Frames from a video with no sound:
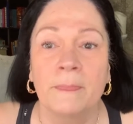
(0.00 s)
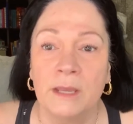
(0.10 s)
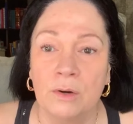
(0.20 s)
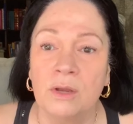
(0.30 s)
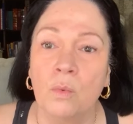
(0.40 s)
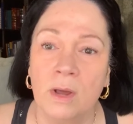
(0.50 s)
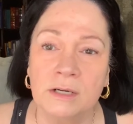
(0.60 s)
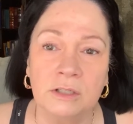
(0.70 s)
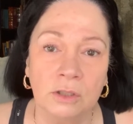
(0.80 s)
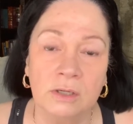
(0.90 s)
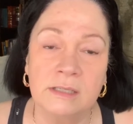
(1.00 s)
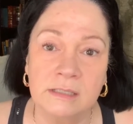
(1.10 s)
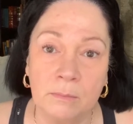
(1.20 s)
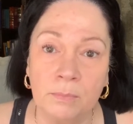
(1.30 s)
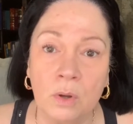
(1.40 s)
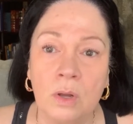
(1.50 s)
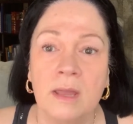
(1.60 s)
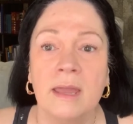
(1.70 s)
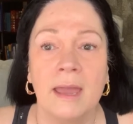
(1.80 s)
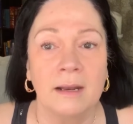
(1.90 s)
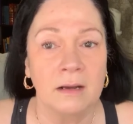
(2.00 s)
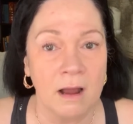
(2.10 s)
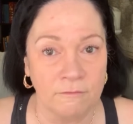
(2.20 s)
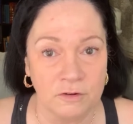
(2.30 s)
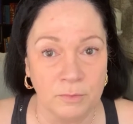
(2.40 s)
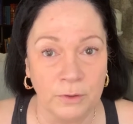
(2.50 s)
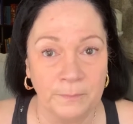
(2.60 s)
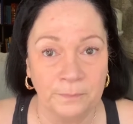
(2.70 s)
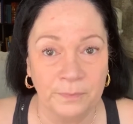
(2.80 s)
You know, you want it to look simple and comfortable.